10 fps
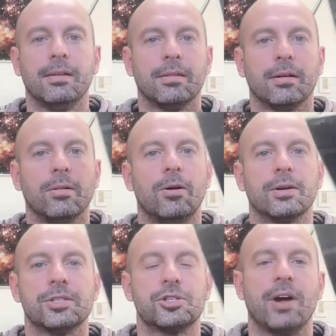the
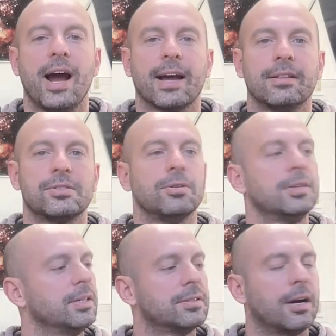longest track that's on
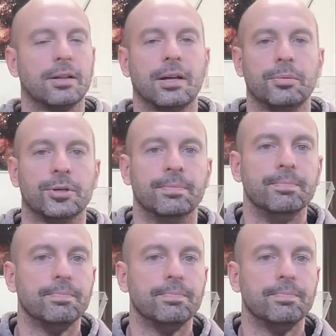the entire label.